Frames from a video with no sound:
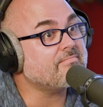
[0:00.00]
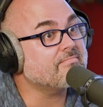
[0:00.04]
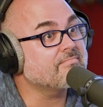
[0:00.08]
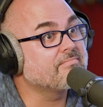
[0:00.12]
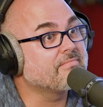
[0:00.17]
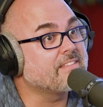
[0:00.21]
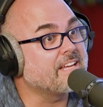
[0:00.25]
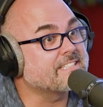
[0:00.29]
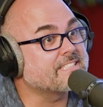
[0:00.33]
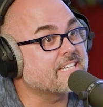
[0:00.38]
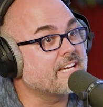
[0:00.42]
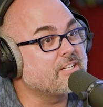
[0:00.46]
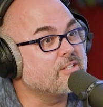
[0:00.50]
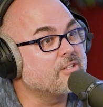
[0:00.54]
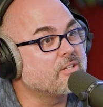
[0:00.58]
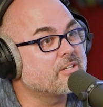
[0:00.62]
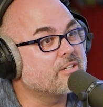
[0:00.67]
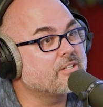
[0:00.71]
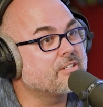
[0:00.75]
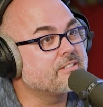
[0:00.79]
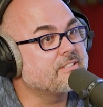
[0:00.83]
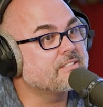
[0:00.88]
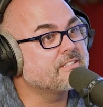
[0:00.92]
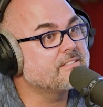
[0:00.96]
And that's how you
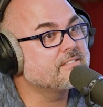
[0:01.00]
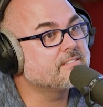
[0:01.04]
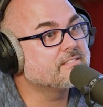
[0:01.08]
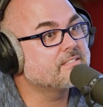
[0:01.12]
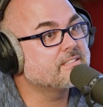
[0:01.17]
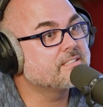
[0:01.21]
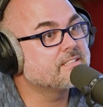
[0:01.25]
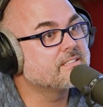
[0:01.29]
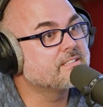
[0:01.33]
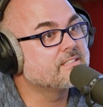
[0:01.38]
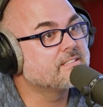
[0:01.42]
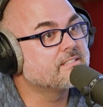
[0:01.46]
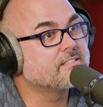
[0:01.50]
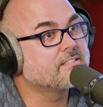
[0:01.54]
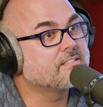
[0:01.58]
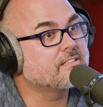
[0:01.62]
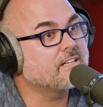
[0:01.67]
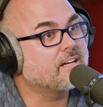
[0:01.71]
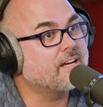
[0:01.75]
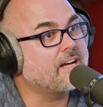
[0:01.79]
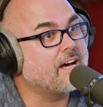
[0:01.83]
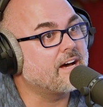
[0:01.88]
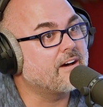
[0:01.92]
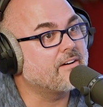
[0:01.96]
learned. That's how I learned.
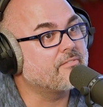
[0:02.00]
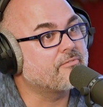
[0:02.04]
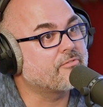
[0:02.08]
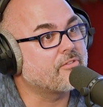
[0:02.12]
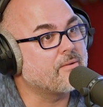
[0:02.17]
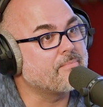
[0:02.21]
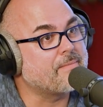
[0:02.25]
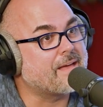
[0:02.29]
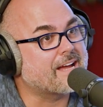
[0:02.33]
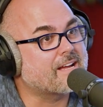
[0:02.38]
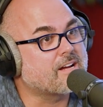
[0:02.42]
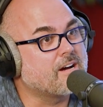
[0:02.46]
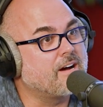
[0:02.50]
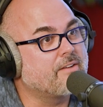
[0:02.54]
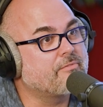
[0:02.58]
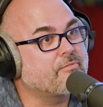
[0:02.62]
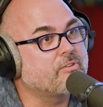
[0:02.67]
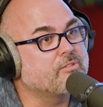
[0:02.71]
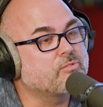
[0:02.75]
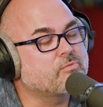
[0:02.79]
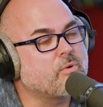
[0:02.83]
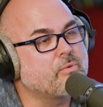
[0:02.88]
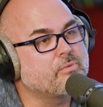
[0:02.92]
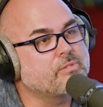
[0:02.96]
Uh, from that
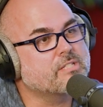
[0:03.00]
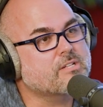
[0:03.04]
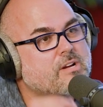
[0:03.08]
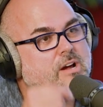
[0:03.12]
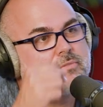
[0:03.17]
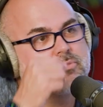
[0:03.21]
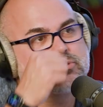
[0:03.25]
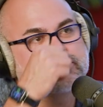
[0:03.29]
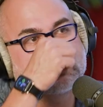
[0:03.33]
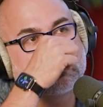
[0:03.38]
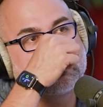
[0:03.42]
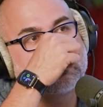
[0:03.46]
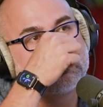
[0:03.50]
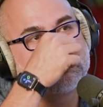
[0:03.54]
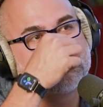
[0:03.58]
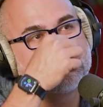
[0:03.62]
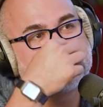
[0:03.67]
conference. What was the conference mm -hmm.